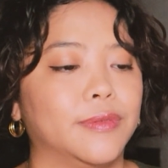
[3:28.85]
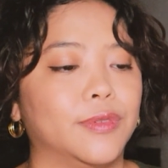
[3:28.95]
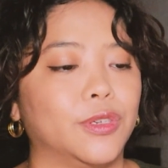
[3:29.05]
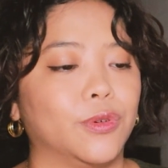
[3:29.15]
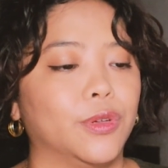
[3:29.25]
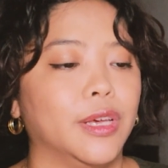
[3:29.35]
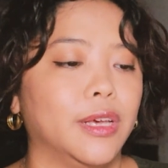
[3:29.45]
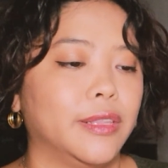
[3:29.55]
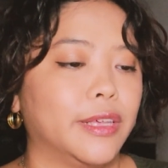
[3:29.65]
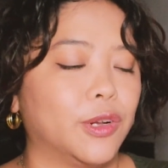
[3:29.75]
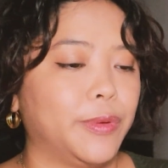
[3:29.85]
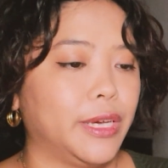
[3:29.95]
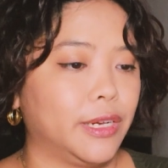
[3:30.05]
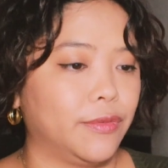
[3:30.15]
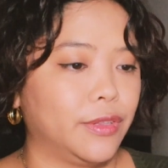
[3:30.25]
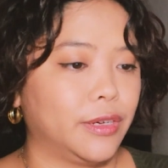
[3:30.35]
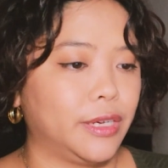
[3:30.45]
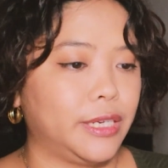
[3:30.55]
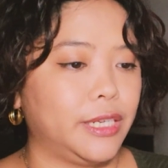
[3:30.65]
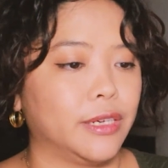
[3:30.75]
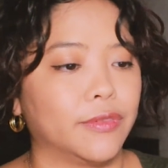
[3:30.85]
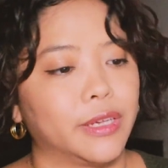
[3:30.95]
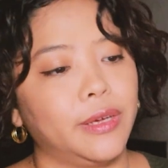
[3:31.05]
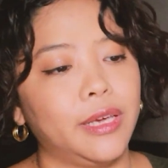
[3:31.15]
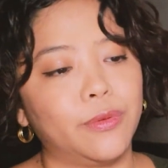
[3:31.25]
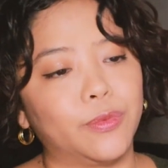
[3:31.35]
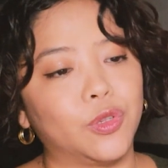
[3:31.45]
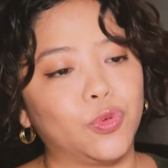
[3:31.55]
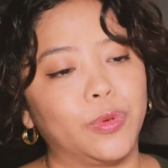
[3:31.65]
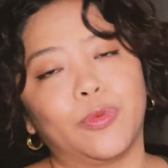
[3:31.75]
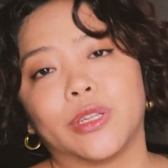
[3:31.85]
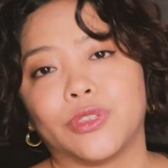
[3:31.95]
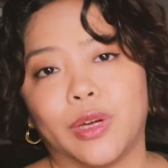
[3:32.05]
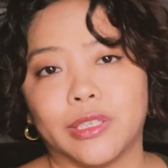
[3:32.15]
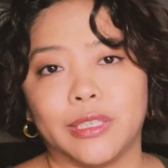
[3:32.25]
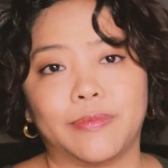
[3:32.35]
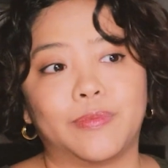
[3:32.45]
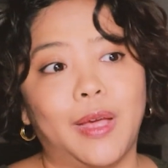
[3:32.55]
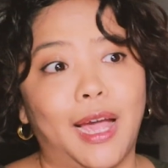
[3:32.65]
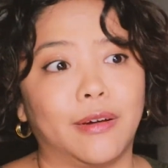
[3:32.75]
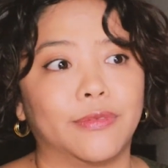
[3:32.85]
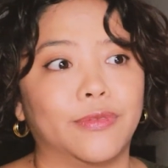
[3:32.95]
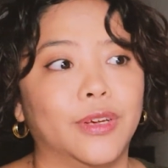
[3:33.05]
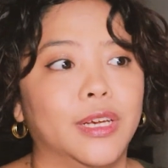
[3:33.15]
So that'll be kind of the idea of like, hey, what do we want to actually have,